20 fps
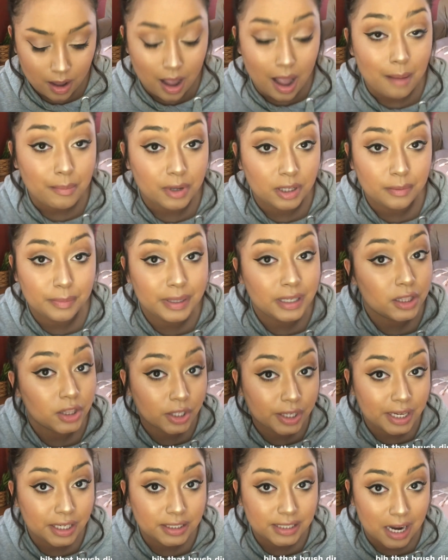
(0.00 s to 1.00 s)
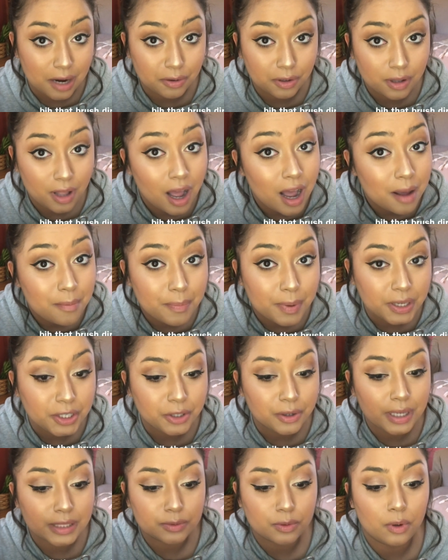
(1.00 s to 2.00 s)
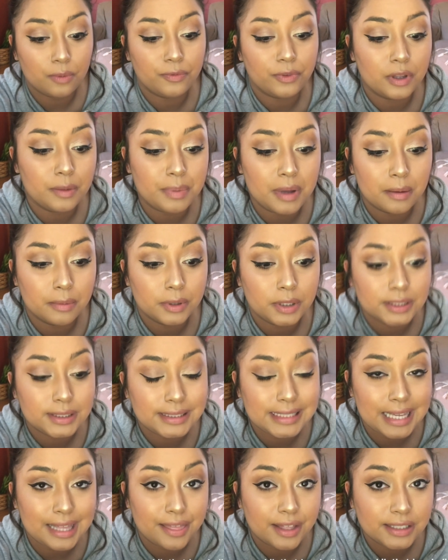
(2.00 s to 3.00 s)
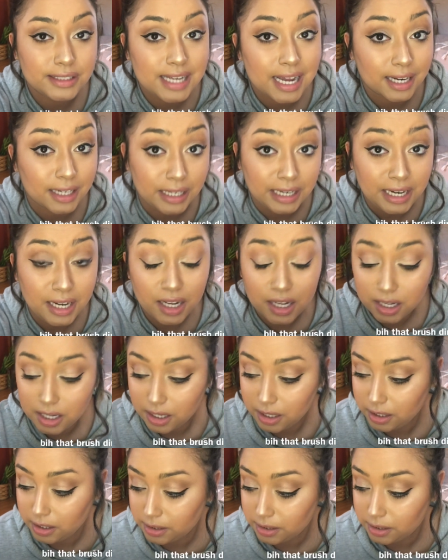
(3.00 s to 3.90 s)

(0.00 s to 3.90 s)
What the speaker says: I'm gonna be looking down a lot, but you guys will hopefully be able to see the technique.